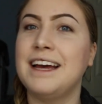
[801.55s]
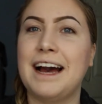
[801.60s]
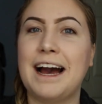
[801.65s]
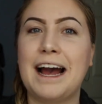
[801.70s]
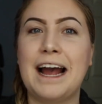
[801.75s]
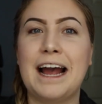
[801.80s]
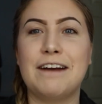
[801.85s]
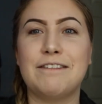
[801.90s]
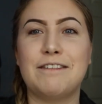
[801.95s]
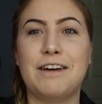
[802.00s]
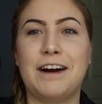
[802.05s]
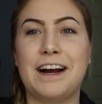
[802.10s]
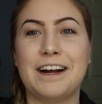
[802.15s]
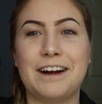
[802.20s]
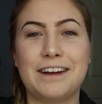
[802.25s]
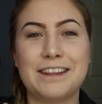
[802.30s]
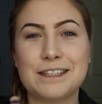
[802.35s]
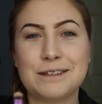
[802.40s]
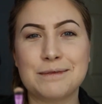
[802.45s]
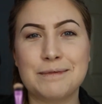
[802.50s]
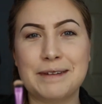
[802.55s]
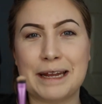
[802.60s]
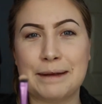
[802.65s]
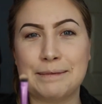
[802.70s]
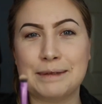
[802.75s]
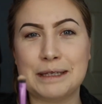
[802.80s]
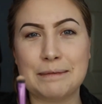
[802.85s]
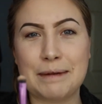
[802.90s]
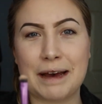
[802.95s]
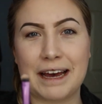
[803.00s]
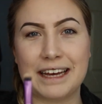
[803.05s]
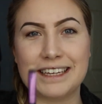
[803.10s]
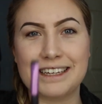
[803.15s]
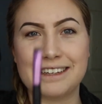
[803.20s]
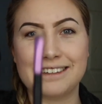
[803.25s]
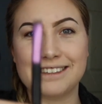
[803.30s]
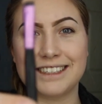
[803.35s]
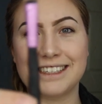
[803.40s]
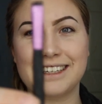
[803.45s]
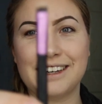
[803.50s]
I got this from an Ipsy bag
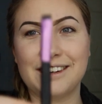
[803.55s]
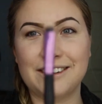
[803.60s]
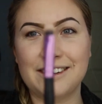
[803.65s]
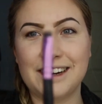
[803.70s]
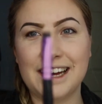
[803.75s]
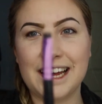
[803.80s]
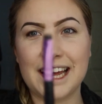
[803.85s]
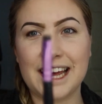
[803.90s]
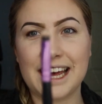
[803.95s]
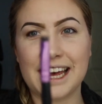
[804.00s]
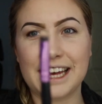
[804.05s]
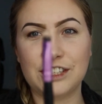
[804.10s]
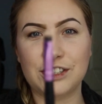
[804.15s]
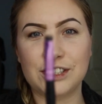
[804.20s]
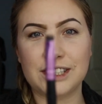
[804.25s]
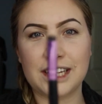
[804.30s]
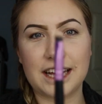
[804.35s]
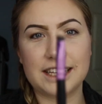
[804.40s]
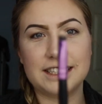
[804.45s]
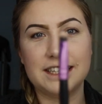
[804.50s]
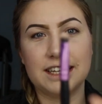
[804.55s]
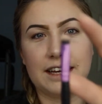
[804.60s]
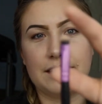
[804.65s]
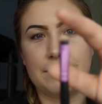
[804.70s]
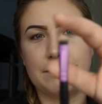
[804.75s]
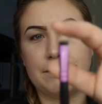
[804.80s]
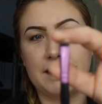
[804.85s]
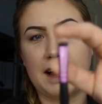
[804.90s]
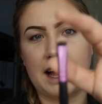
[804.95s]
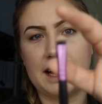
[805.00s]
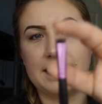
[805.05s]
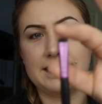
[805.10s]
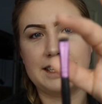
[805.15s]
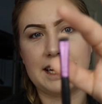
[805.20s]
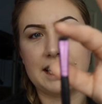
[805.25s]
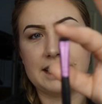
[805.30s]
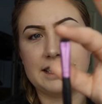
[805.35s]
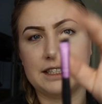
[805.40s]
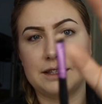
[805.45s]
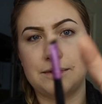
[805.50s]
years ago. It just has like a flat,
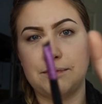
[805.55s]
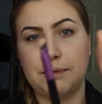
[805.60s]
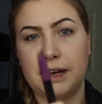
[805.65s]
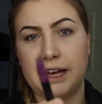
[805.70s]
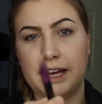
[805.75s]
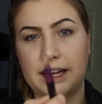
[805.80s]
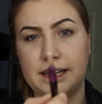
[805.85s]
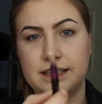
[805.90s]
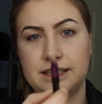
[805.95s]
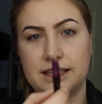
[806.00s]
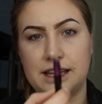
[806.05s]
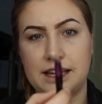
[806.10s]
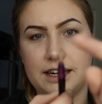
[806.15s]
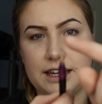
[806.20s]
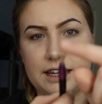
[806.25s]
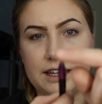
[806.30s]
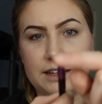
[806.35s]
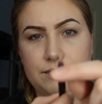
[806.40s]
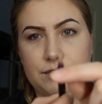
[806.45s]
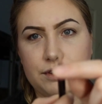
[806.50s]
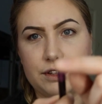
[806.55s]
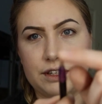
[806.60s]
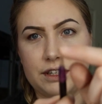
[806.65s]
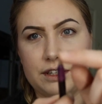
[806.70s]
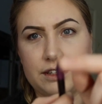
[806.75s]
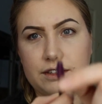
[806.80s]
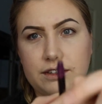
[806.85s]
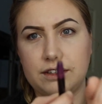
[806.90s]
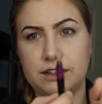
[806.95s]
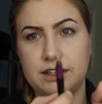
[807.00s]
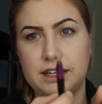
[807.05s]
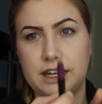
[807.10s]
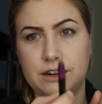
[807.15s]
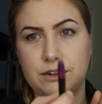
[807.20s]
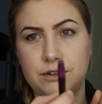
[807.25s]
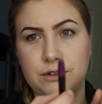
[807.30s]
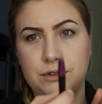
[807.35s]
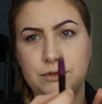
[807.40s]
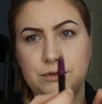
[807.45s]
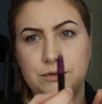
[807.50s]
dense, and then a really
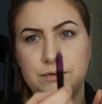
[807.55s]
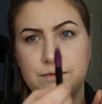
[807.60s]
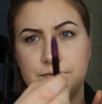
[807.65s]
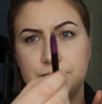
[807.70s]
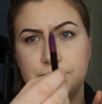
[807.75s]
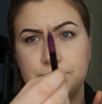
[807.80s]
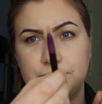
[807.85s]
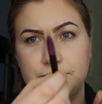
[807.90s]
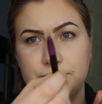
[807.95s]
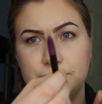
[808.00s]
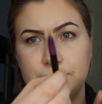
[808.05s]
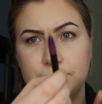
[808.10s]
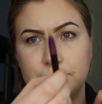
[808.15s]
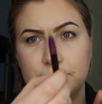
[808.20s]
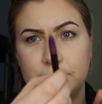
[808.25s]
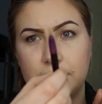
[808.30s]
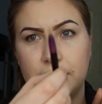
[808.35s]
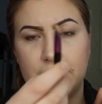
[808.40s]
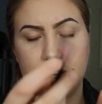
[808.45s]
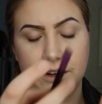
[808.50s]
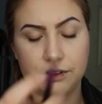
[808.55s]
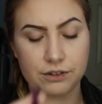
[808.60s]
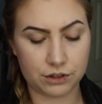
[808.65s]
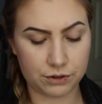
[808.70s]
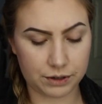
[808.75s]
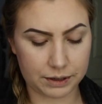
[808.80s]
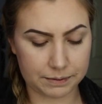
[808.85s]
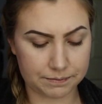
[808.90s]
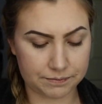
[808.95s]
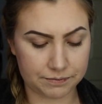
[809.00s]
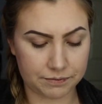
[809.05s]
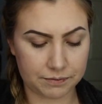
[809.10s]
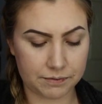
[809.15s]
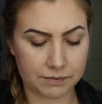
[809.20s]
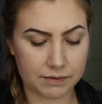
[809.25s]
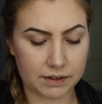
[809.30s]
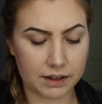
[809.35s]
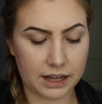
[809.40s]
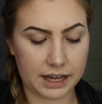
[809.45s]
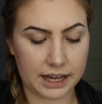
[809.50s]
narrow angle to it.
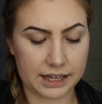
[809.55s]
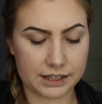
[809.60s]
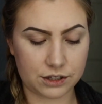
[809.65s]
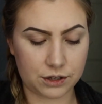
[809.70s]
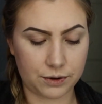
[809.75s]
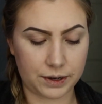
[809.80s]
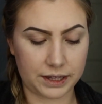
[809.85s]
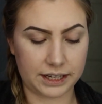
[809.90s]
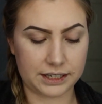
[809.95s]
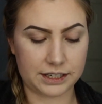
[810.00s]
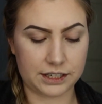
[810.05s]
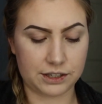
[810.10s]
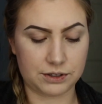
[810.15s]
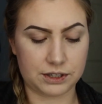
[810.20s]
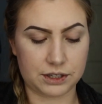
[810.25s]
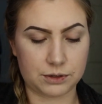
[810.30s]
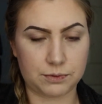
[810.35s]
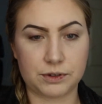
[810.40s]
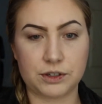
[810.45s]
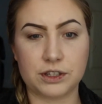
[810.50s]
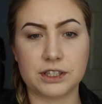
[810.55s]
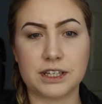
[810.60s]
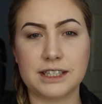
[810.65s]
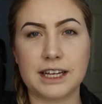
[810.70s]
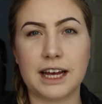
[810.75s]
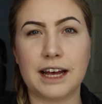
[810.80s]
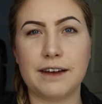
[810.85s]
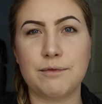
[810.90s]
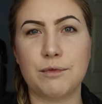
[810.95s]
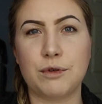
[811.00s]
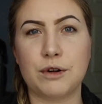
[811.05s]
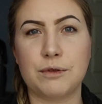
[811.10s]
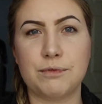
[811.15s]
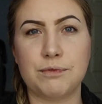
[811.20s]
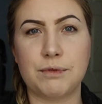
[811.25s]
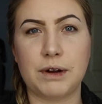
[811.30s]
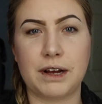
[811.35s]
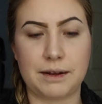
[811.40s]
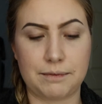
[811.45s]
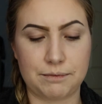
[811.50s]
And so I like to use this one just because I have more
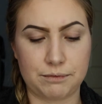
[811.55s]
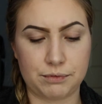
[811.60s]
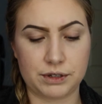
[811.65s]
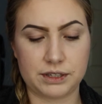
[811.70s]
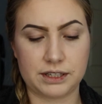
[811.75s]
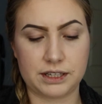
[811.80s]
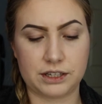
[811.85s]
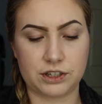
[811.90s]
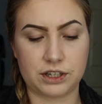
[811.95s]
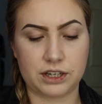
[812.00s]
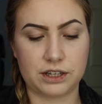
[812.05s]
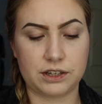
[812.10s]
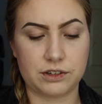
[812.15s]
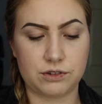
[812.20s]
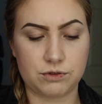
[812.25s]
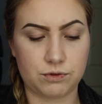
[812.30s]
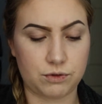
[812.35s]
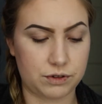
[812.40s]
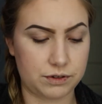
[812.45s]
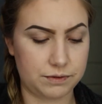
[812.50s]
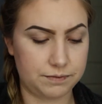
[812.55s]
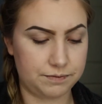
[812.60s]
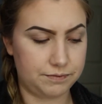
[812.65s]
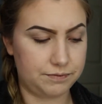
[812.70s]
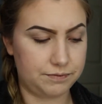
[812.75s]
precision and control.